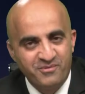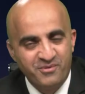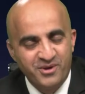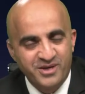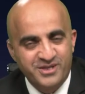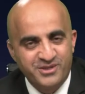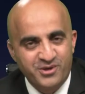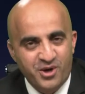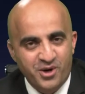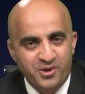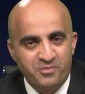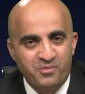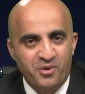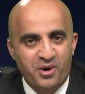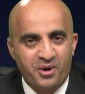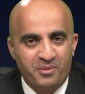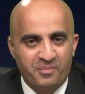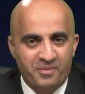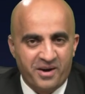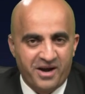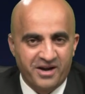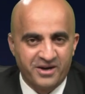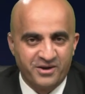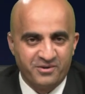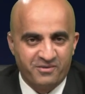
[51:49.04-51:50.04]
We'll talk more
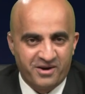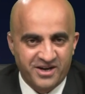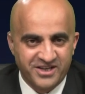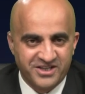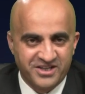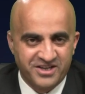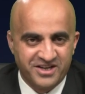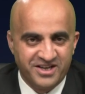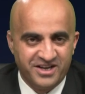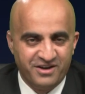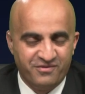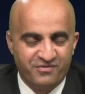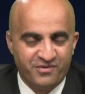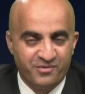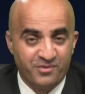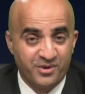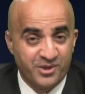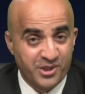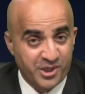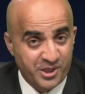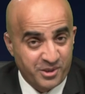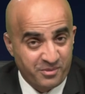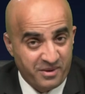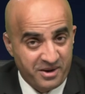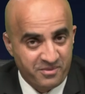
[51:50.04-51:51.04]
about Nawaz Sharif and we'll
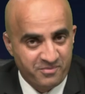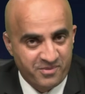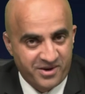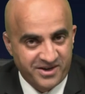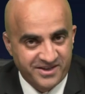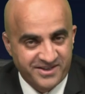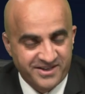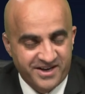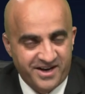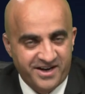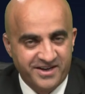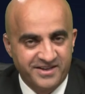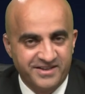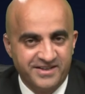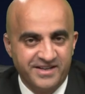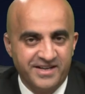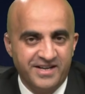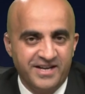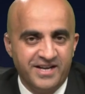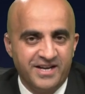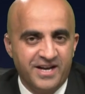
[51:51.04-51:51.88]
talk about Imran Khan